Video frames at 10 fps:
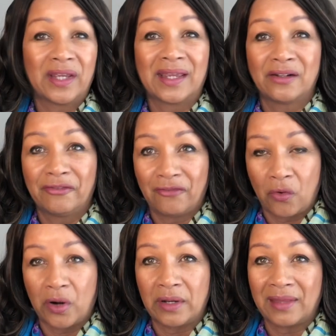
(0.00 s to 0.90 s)
can
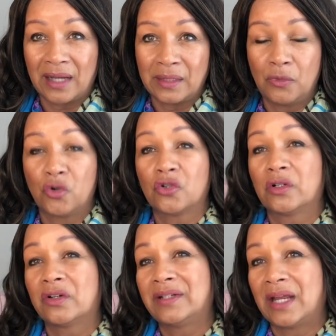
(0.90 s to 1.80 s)
avoid that emotional
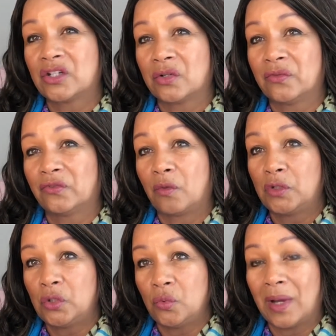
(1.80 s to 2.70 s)
connection from
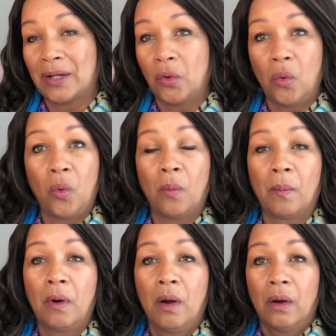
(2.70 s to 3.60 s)
you at home,
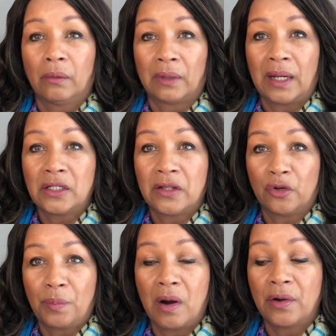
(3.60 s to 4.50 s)
right? Their
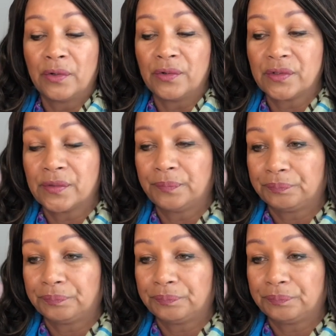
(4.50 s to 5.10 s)
partners.